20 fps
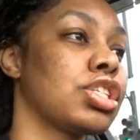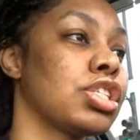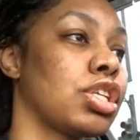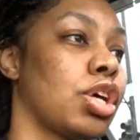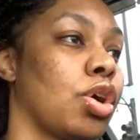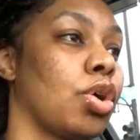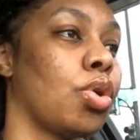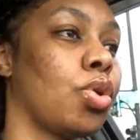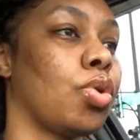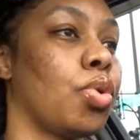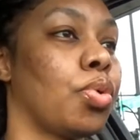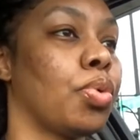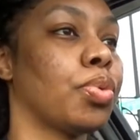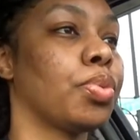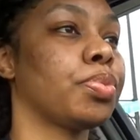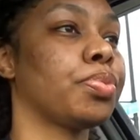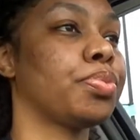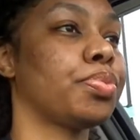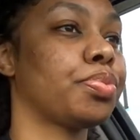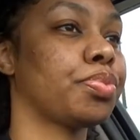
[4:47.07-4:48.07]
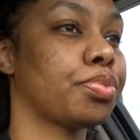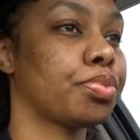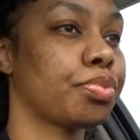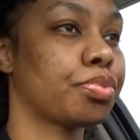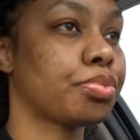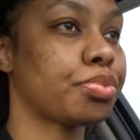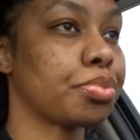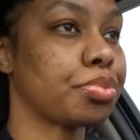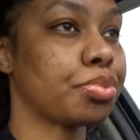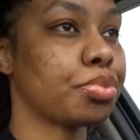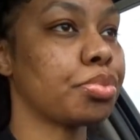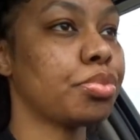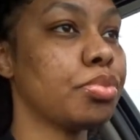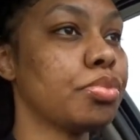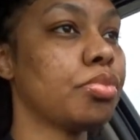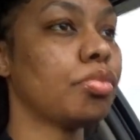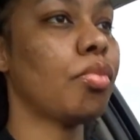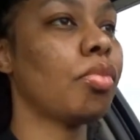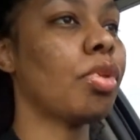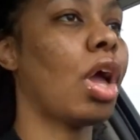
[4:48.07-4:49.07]
So
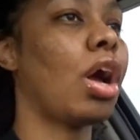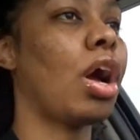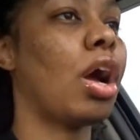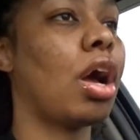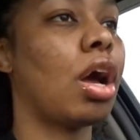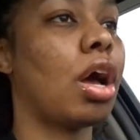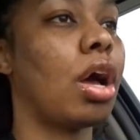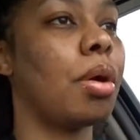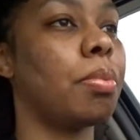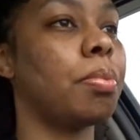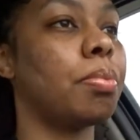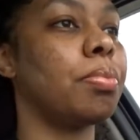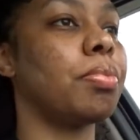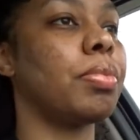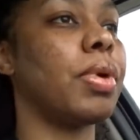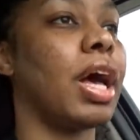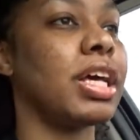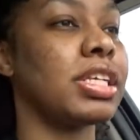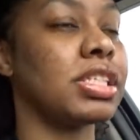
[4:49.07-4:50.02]
um,